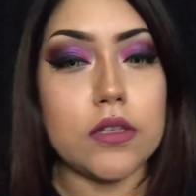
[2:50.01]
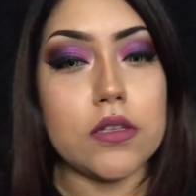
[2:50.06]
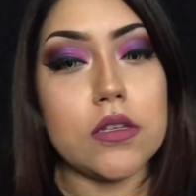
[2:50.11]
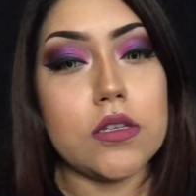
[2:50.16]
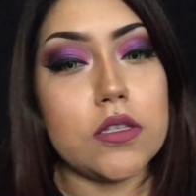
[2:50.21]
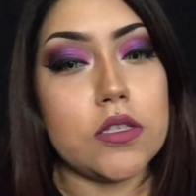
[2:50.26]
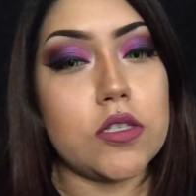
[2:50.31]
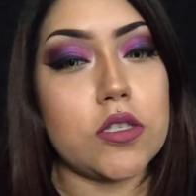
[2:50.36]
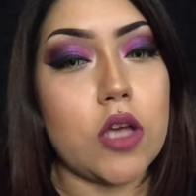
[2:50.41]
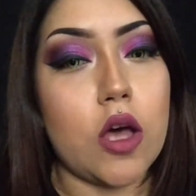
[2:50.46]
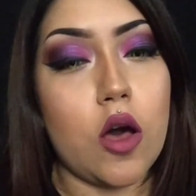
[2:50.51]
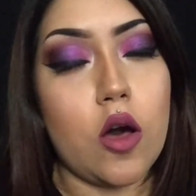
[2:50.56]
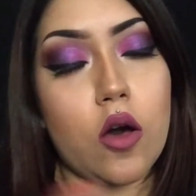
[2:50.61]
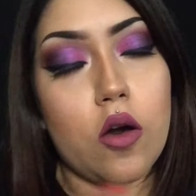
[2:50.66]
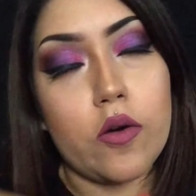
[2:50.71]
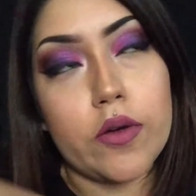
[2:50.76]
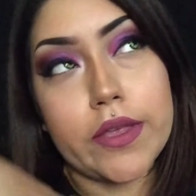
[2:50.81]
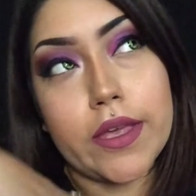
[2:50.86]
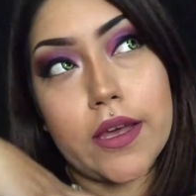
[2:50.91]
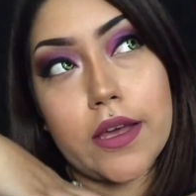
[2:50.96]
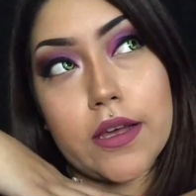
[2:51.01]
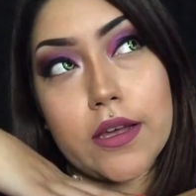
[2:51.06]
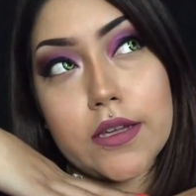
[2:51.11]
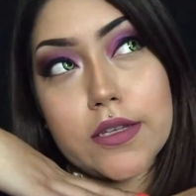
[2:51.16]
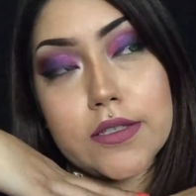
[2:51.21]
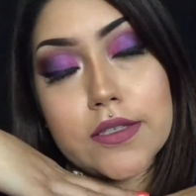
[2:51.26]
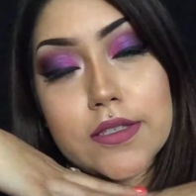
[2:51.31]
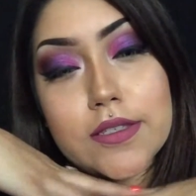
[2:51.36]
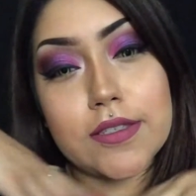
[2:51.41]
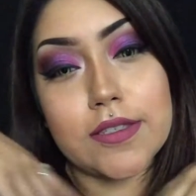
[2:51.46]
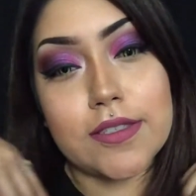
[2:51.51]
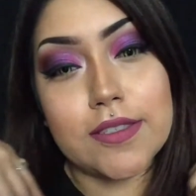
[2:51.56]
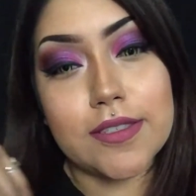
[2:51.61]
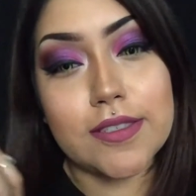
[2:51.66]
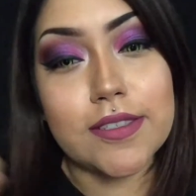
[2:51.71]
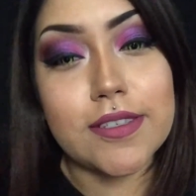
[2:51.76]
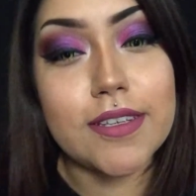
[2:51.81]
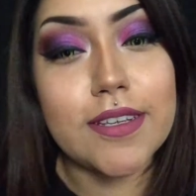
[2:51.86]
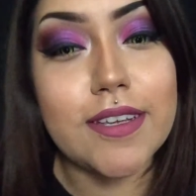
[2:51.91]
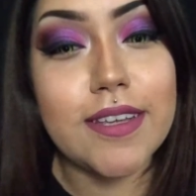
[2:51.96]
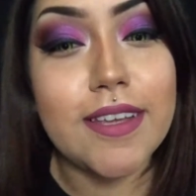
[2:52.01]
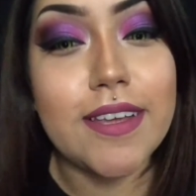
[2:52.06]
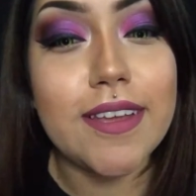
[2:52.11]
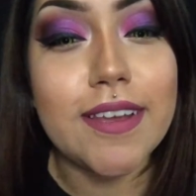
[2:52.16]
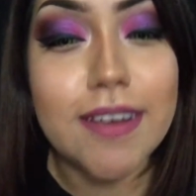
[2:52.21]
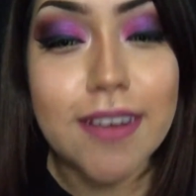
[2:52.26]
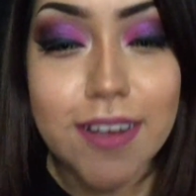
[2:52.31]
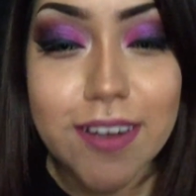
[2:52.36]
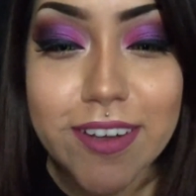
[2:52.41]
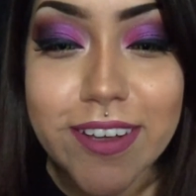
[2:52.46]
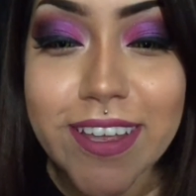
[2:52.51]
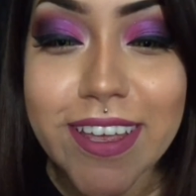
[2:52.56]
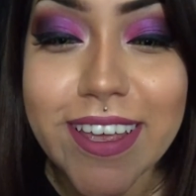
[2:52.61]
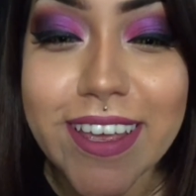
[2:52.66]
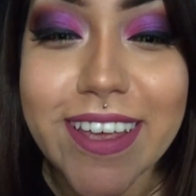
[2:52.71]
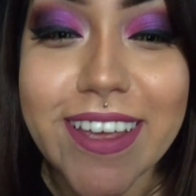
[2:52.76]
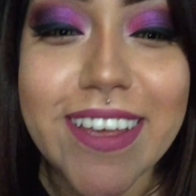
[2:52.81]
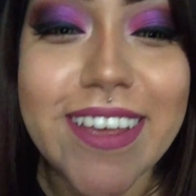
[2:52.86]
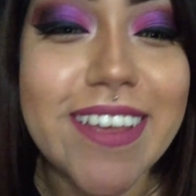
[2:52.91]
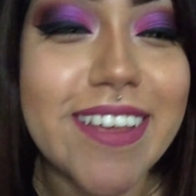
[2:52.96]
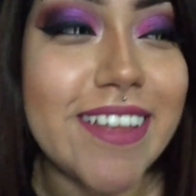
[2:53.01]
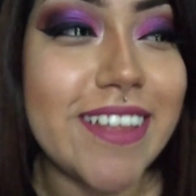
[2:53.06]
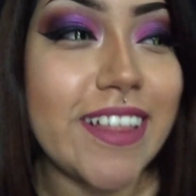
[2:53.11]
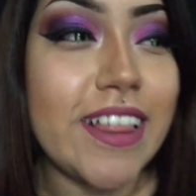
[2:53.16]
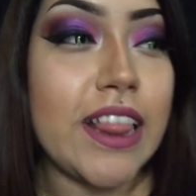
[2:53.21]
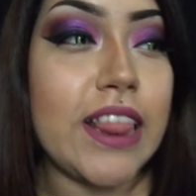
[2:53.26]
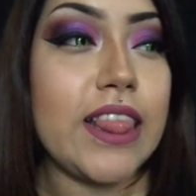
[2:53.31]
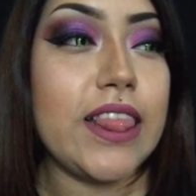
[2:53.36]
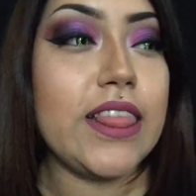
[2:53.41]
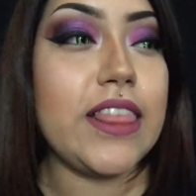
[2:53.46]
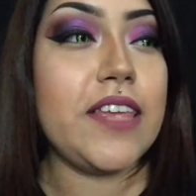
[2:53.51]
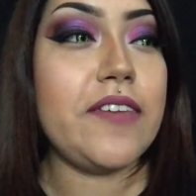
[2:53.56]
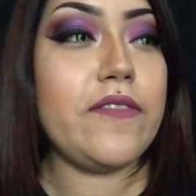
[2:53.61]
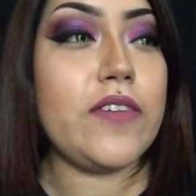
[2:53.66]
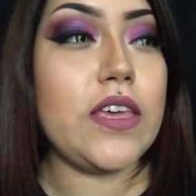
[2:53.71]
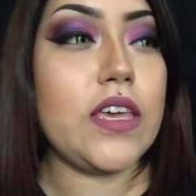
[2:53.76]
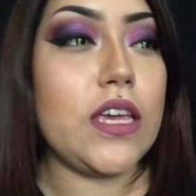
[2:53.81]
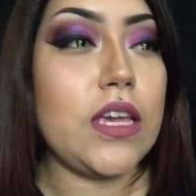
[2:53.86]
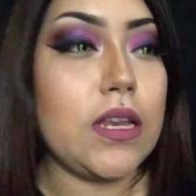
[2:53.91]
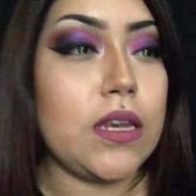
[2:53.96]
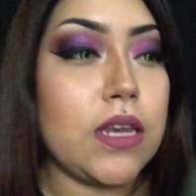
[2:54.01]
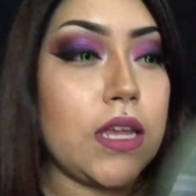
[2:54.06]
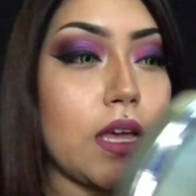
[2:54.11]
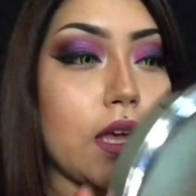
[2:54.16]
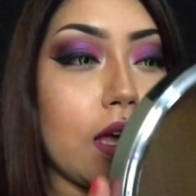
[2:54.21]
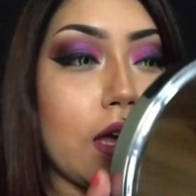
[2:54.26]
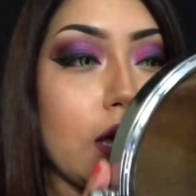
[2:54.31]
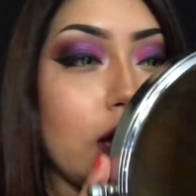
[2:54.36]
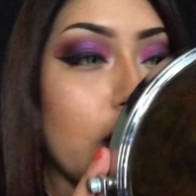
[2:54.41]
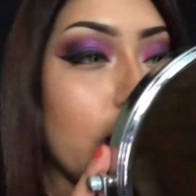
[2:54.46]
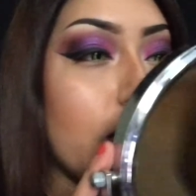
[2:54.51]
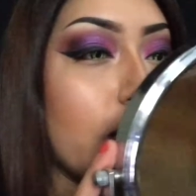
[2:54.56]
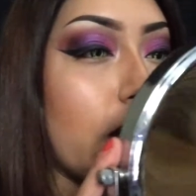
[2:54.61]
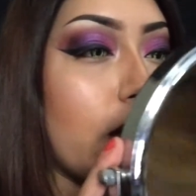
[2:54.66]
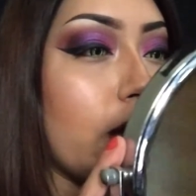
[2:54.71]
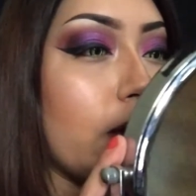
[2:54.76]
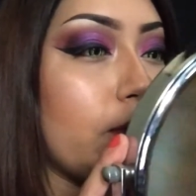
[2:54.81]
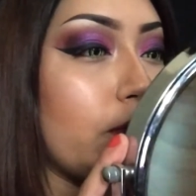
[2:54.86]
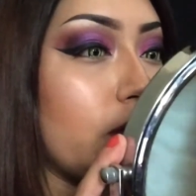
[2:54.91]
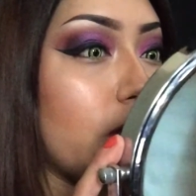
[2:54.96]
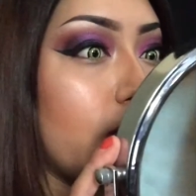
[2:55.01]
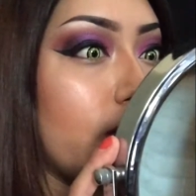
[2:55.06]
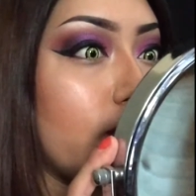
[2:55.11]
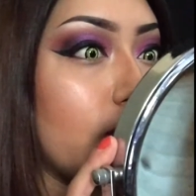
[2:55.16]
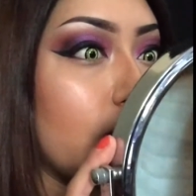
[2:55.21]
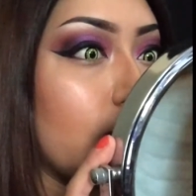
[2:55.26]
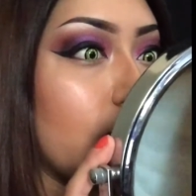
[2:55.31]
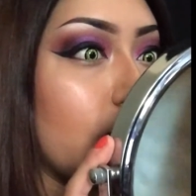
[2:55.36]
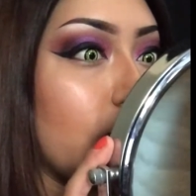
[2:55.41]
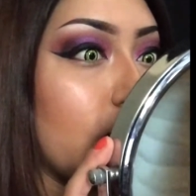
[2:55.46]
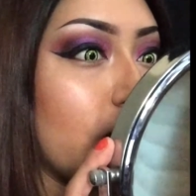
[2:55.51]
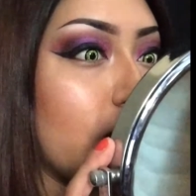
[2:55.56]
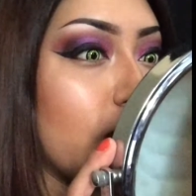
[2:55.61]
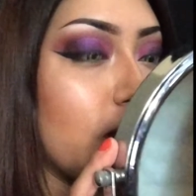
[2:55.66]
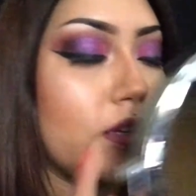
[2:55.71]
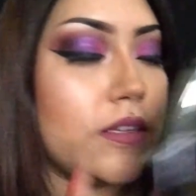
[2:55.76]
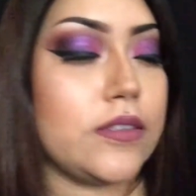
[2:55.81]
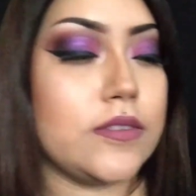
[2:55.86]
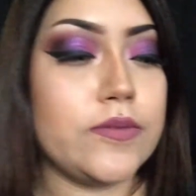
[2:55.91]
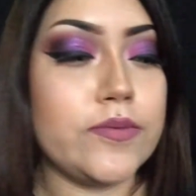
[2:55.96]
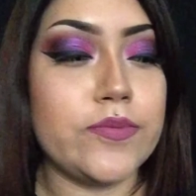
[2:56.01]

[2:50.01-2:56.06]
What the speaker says: So yes. Okay, living. I am living.